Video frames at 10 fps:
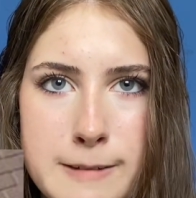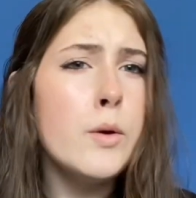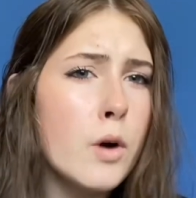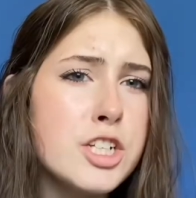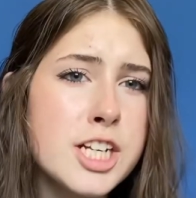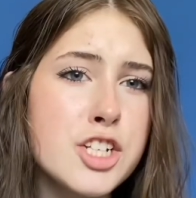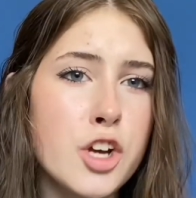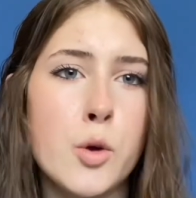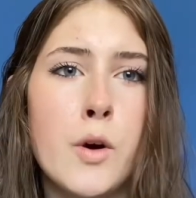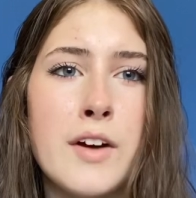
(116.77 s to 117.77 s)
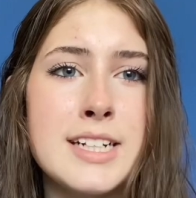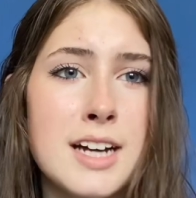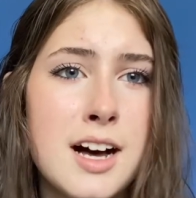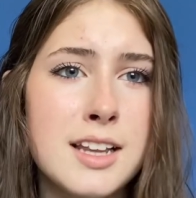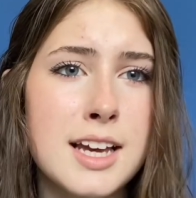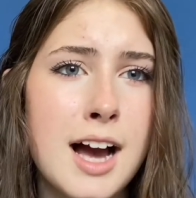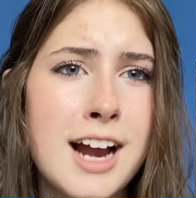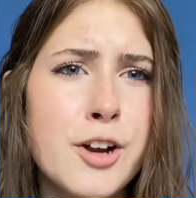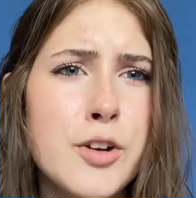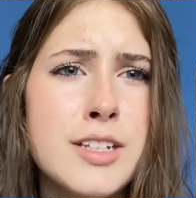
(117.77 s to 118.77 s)
When watching Don't Worry Darling,
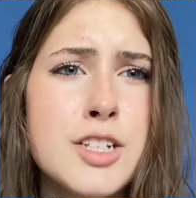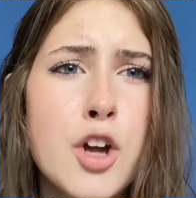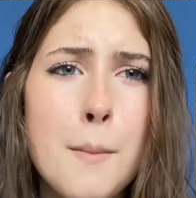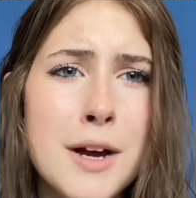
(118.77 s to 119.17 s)
I noticed not